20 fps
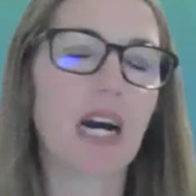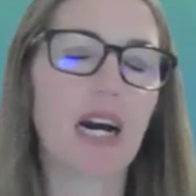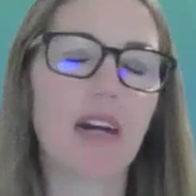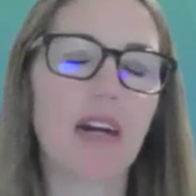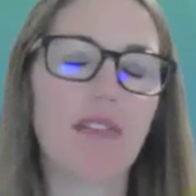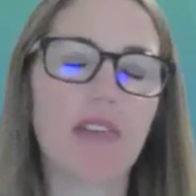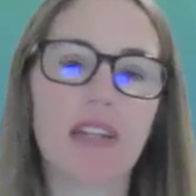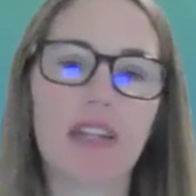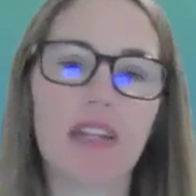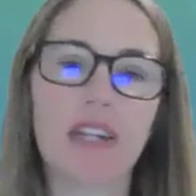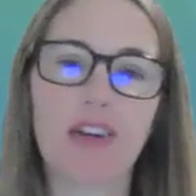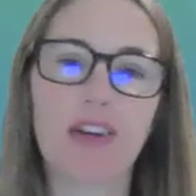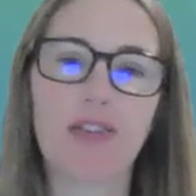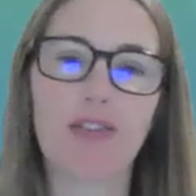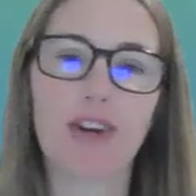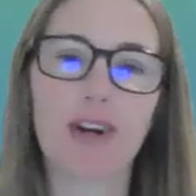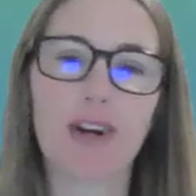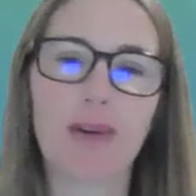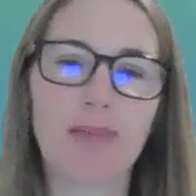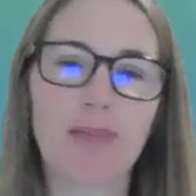everything
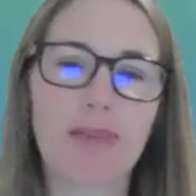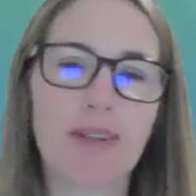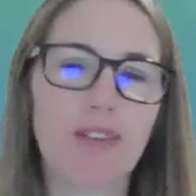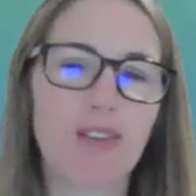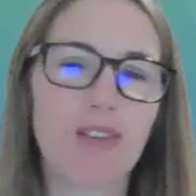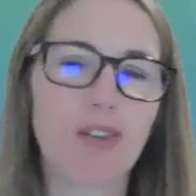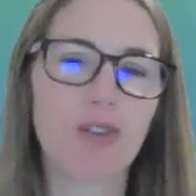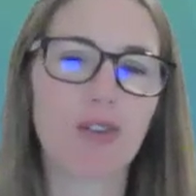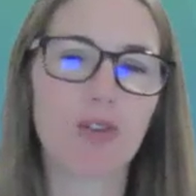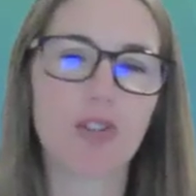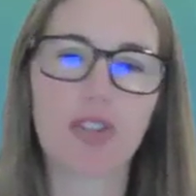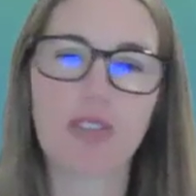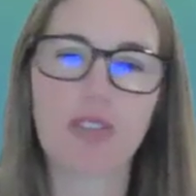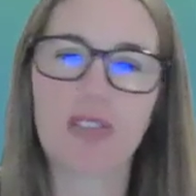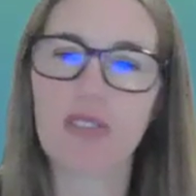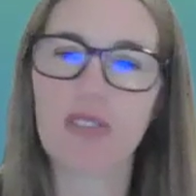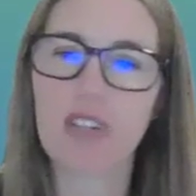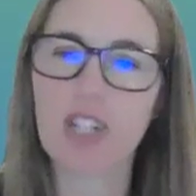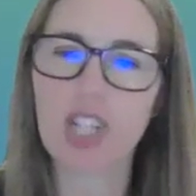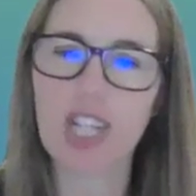from institutions
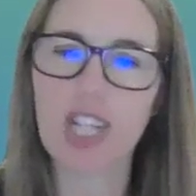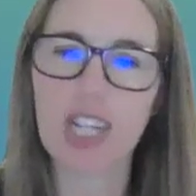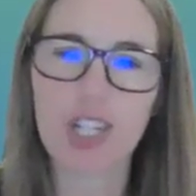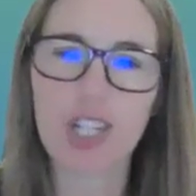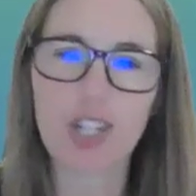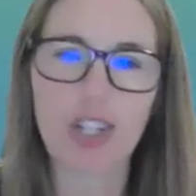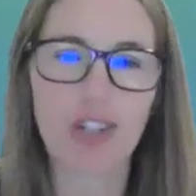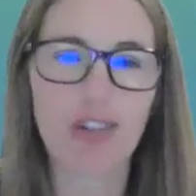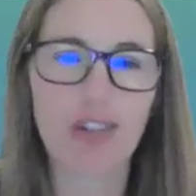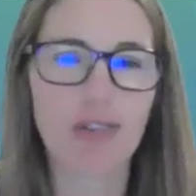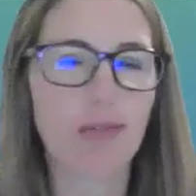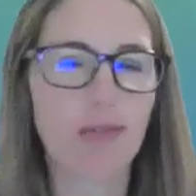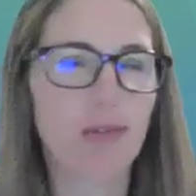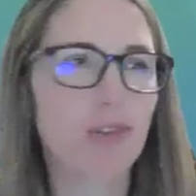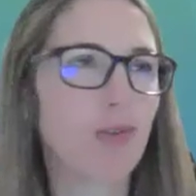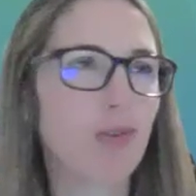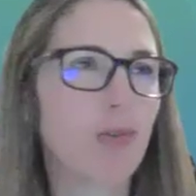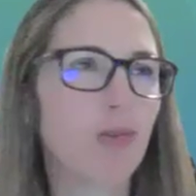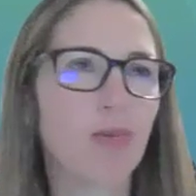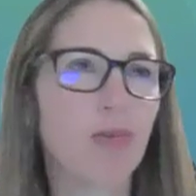of education
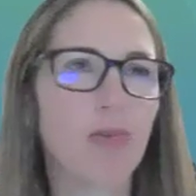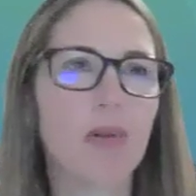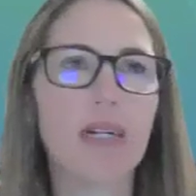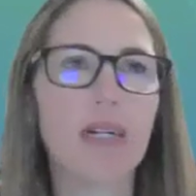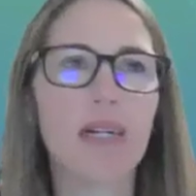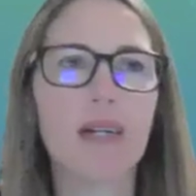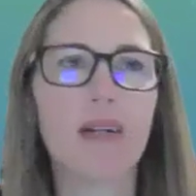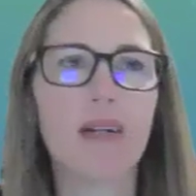to